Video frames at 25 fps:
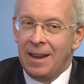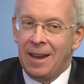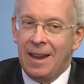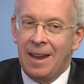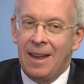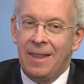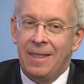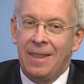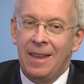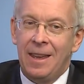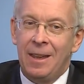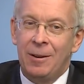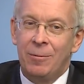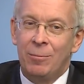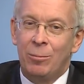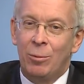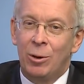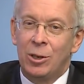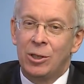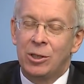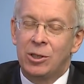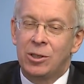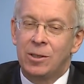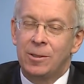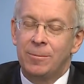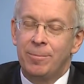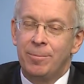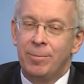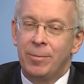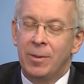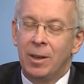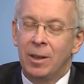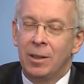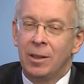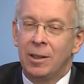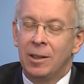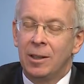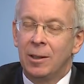And then what's
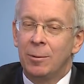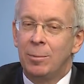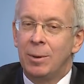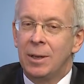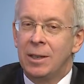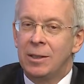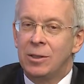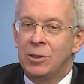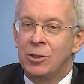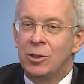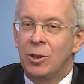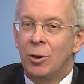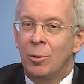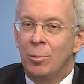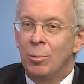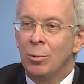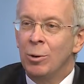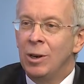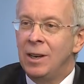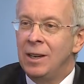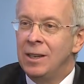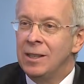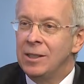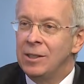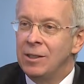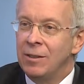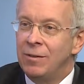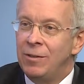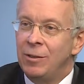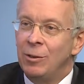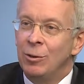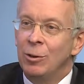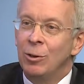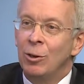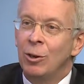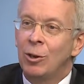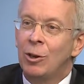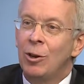a little bit sobering is if
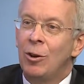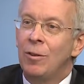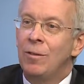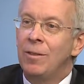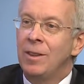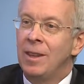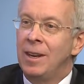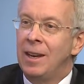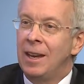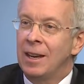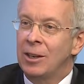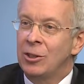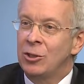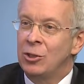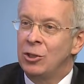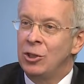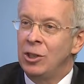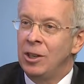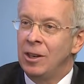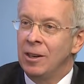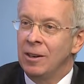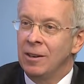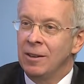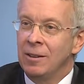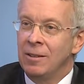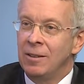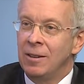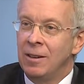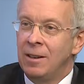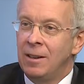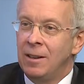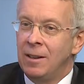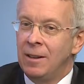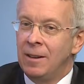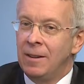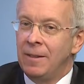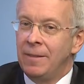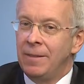you look over the next year,
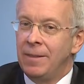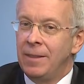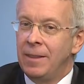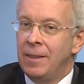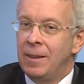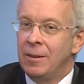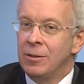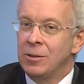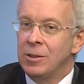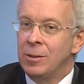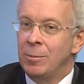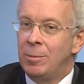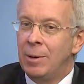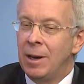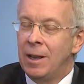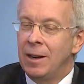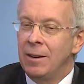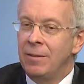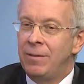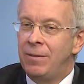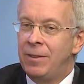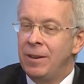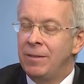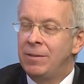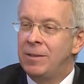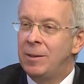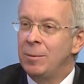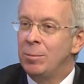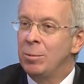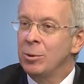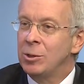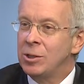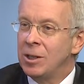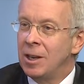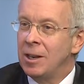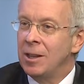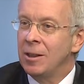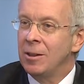there's about a
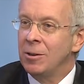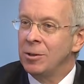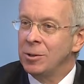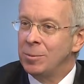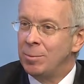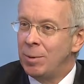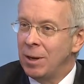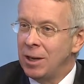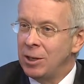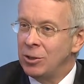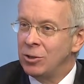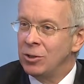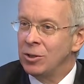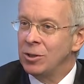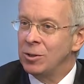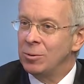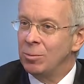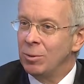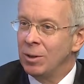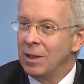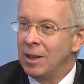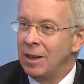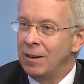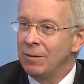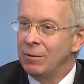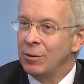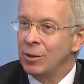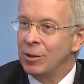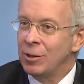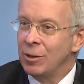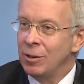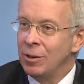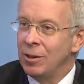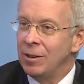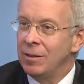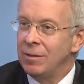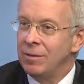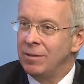50% of those patients will have
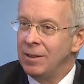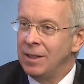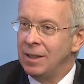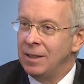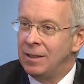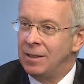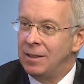recurrent VT.